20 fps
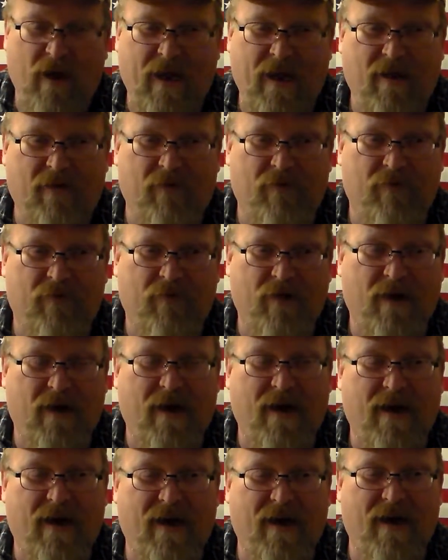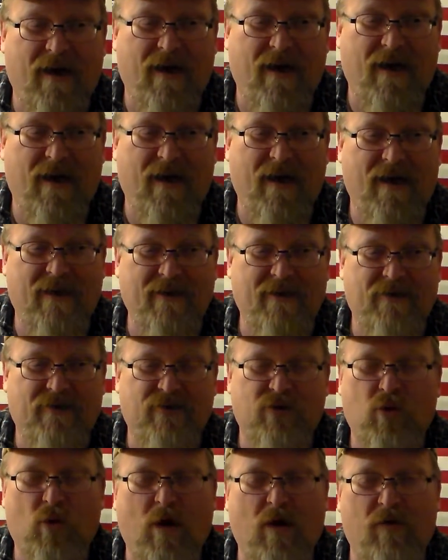we have
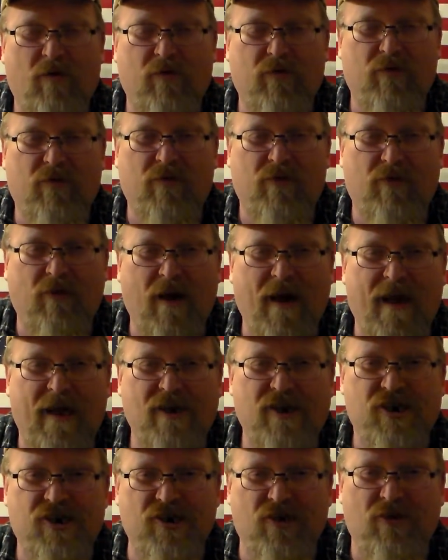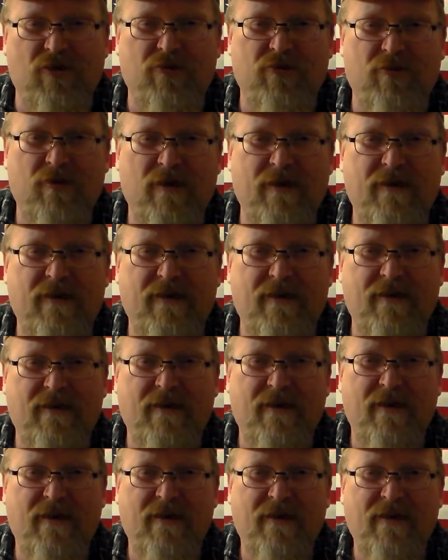12 grandchildren.
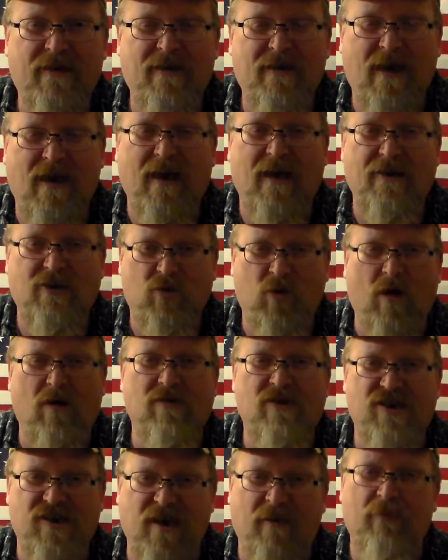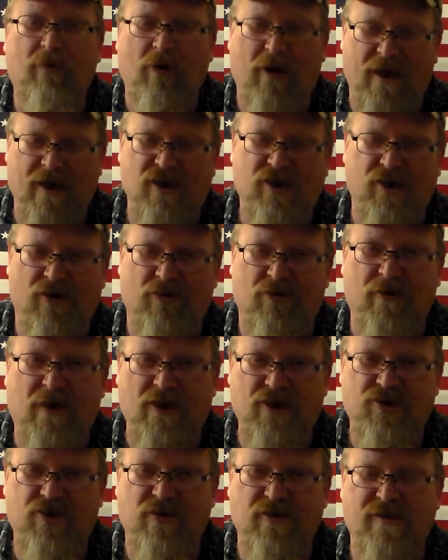I got 12 step-grandchildren,
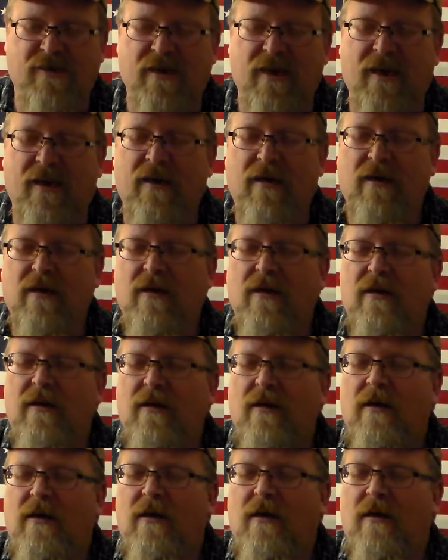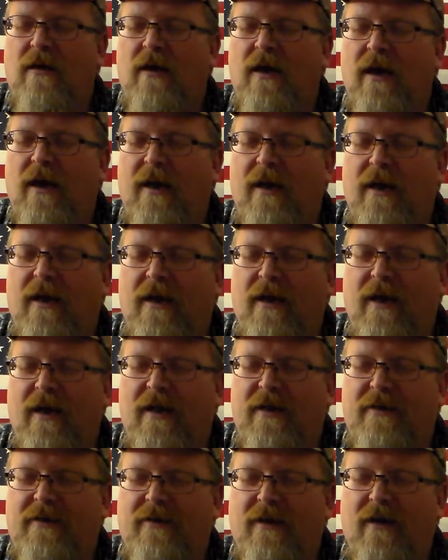I should say. And I
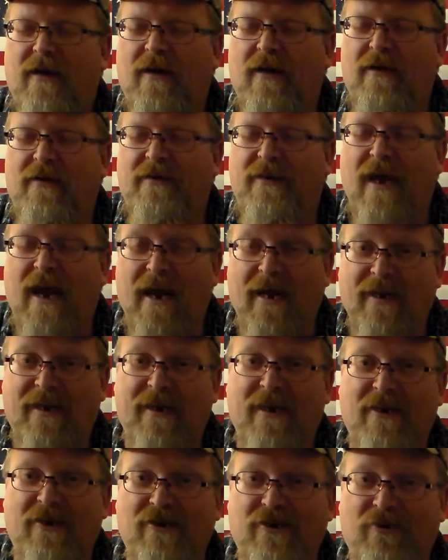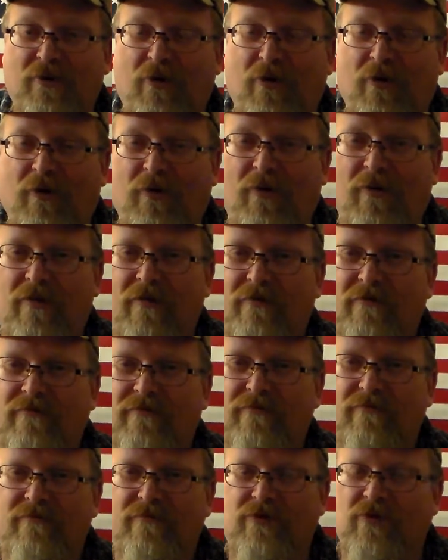got 9 kids total.
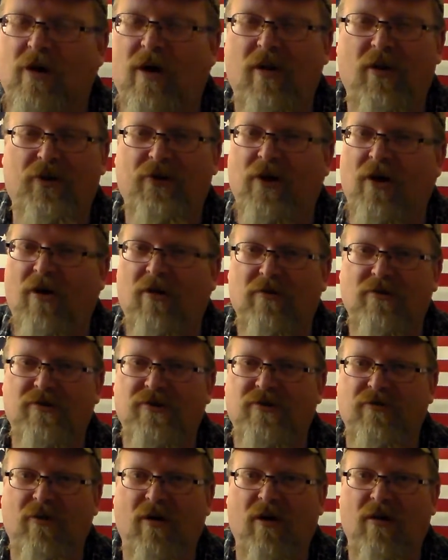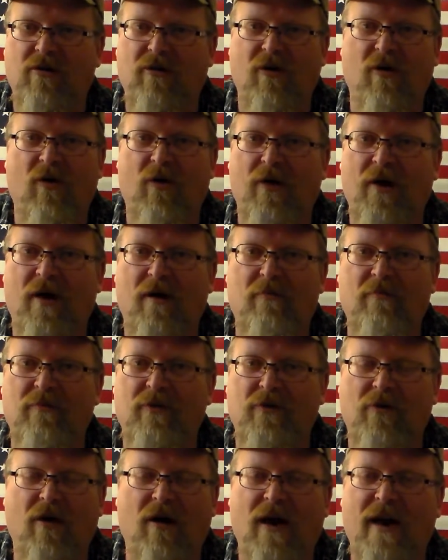they're all adults, they're all growing up,
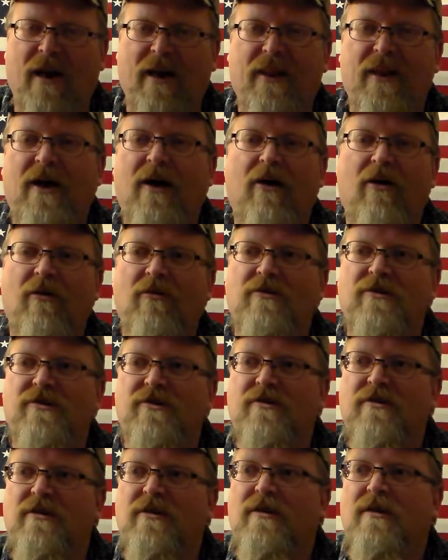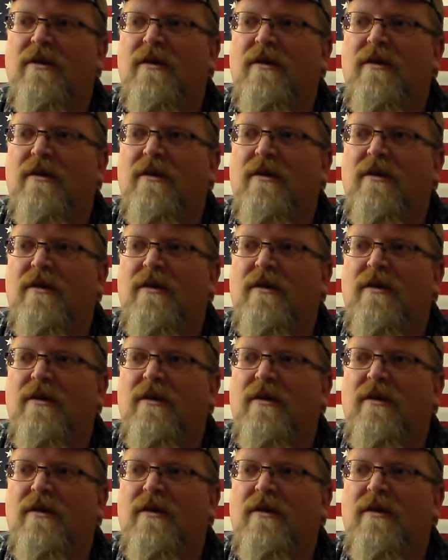they're all out of the house.